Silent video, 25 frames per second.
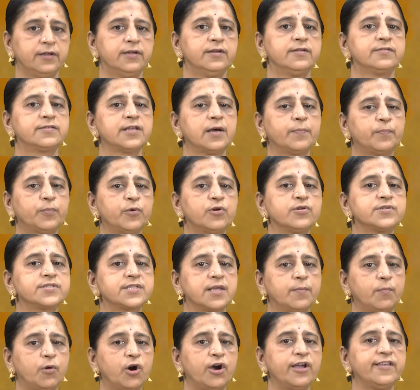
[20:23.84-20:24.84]
Suppose
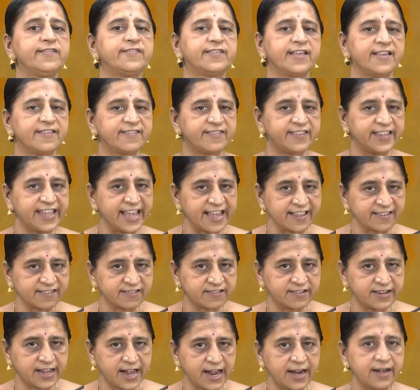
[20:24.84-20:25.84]
the boy says yes
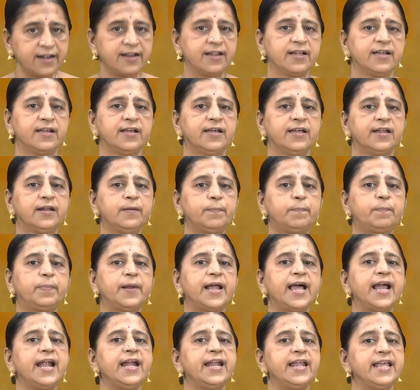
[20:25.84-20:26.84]
dad,
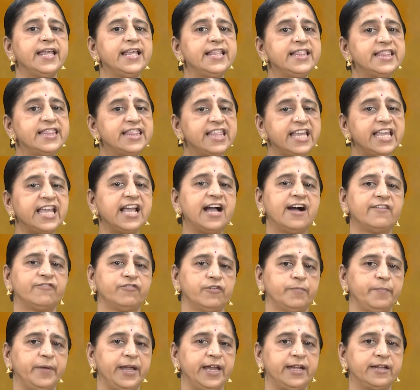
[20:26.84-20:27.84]
replied in the
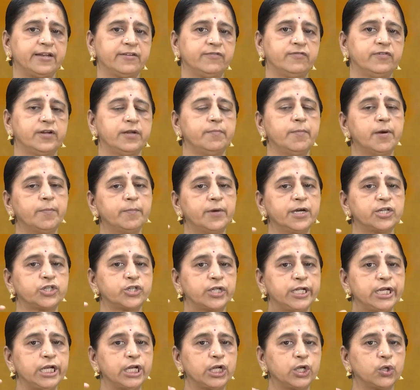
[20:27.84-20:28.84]
affirmative. Remember to
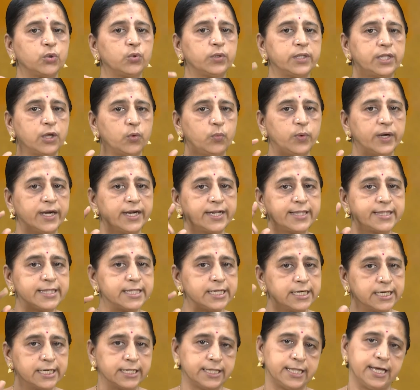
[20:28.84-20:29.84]
include the word
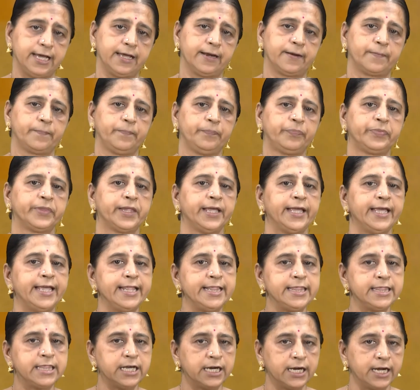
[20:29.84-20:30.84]
the there,
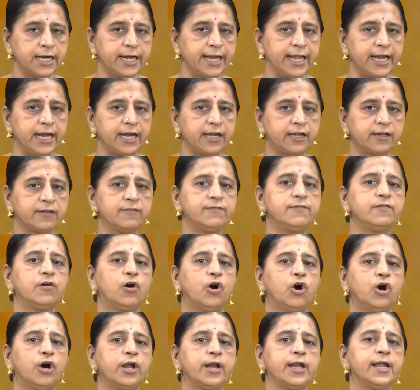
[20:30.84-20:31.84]
in the negative
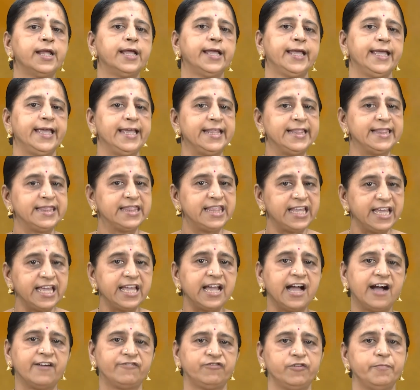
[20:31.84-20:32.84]
or in the
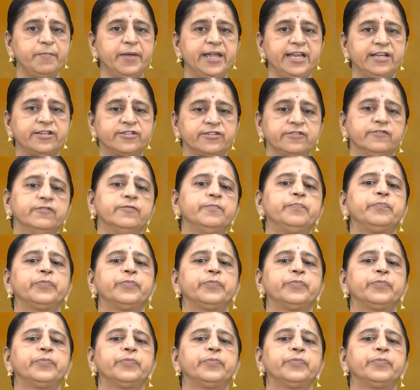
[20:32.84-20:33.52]
affirmative.